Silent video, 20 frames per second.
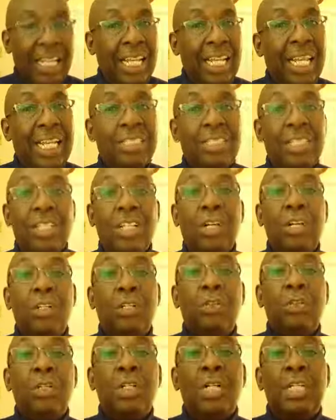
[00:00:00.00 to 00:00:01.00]
that lets you
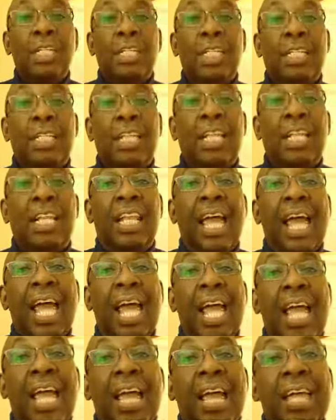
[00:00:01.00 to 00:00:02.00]
know that the
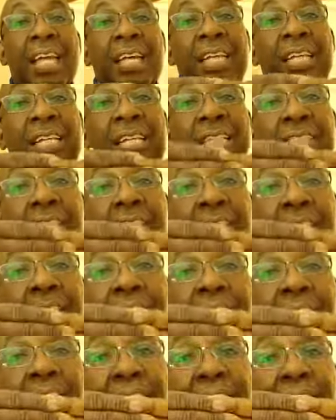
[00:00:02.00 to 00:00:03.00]

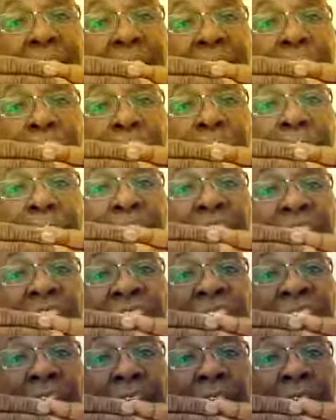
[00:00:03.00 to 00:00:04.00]
line is being
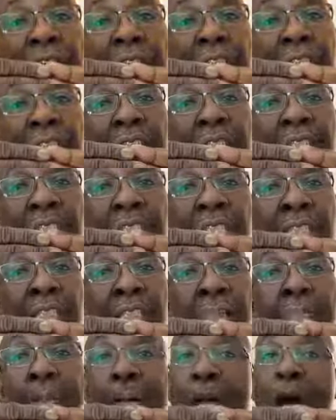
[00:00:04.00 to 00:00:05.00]
severed.
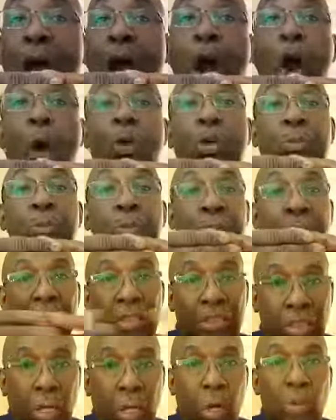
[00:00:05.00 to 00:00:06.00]
May not always
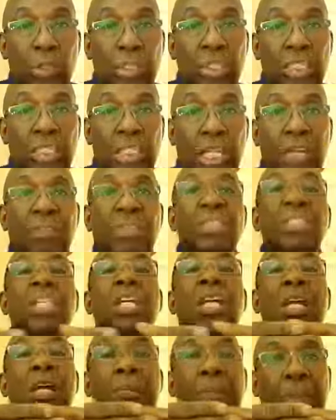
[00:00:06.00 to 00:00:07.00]
be totally
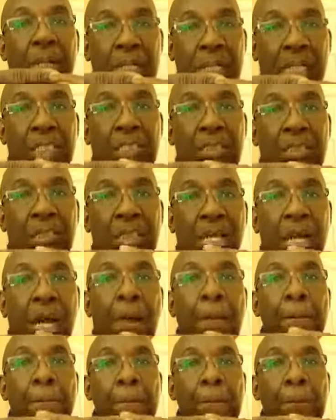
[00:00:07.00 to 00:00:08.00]
severed, but it's
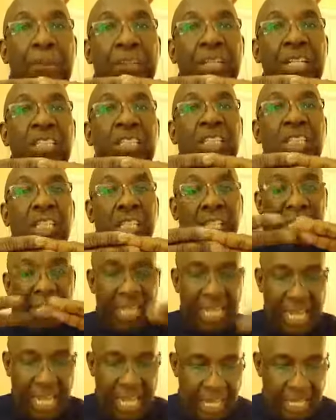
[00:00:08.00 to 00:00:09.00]
um,
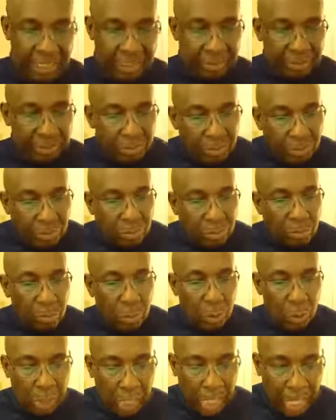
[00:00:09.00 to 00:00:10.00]
disconnect.
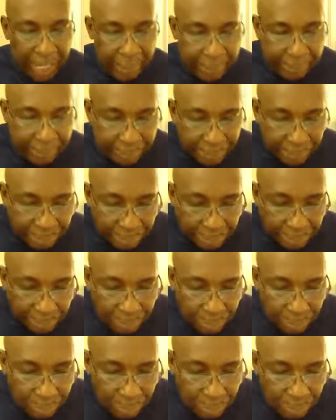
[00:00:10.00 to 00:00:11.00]
Okay?
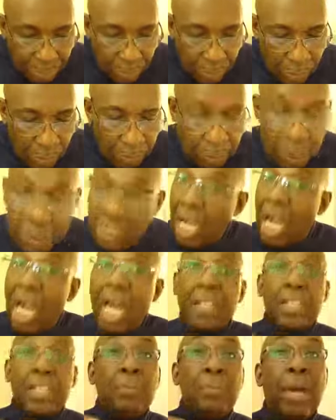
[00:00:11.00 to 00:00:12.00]
But
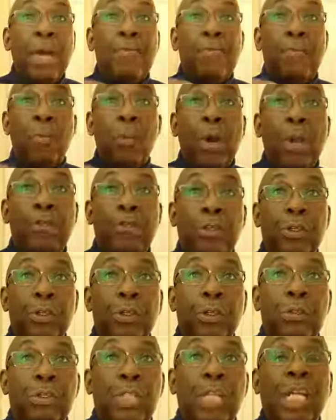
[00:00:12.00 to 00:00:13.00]
God is my
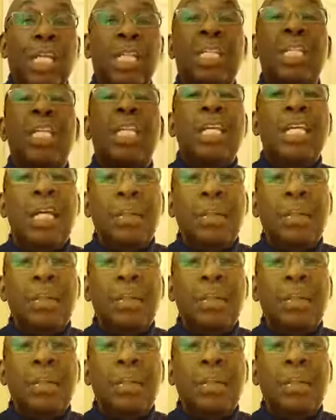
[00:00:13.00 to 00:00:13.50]
refuge. and